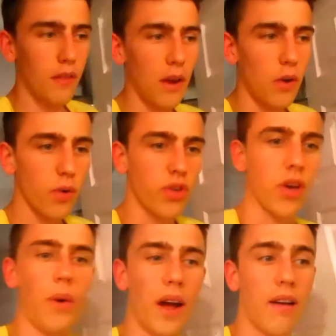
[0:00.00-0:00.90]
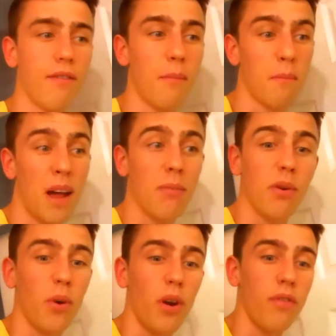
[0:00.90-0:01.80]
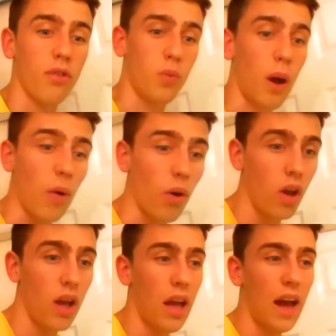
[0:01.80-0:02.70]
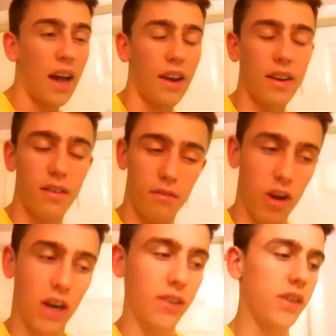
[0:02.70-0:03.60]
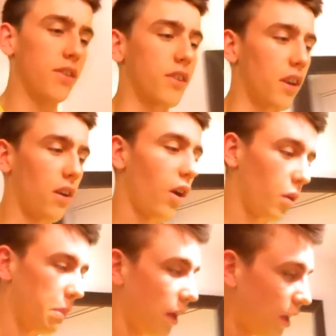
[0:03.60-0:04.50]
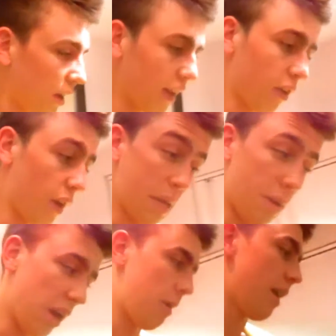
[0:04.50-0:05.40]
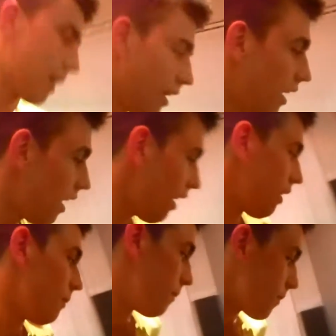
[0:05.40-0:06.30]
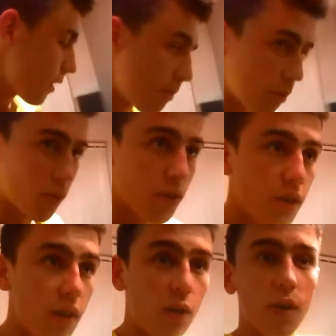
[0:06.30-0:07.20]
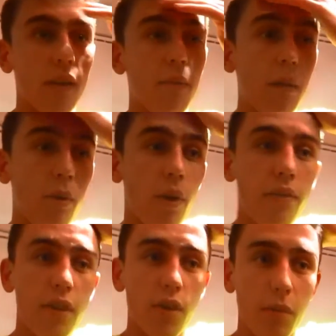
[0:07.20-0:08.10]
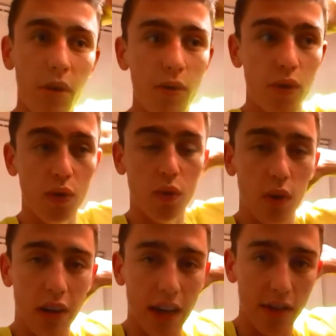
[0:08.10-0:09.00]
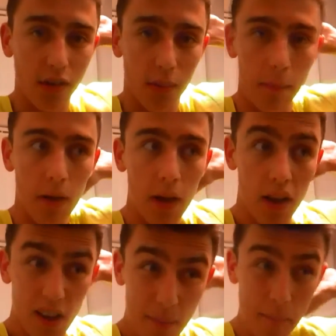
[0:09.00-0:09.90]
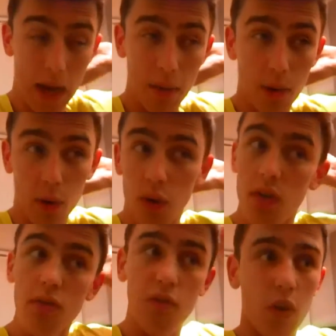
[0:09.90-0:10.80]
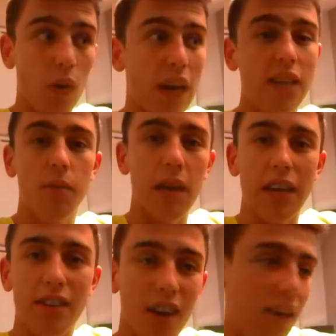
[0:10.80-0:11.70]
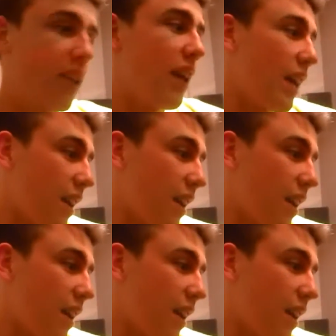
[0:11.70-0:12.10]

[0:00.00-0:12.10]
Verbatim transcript: They also have Malibu on offer as well, and I didn't realise this until I got home and I got an email about it. Um, but they also have Malibu on offer, so I'm going to get some Malibu that will last me an entire year.